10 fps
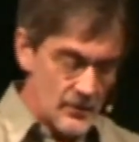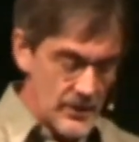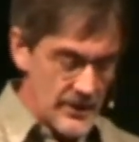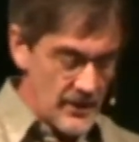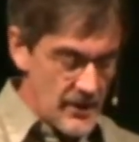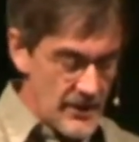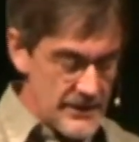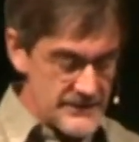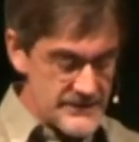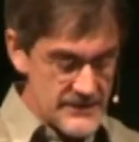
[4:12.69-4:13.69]
We are
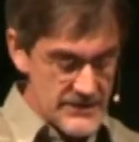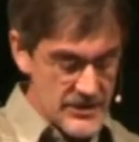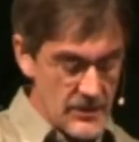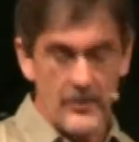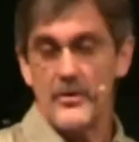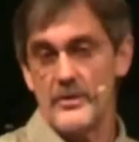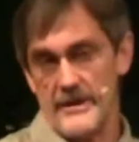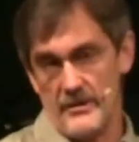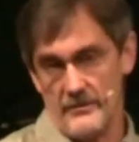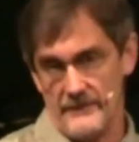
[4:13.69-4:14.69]
in such a
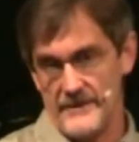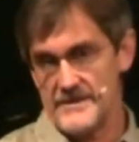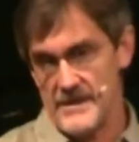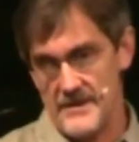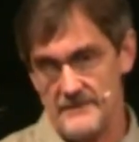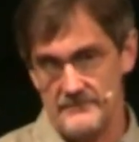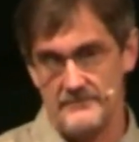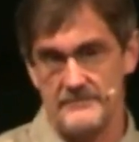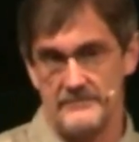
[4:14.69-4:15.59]
hurry all the time.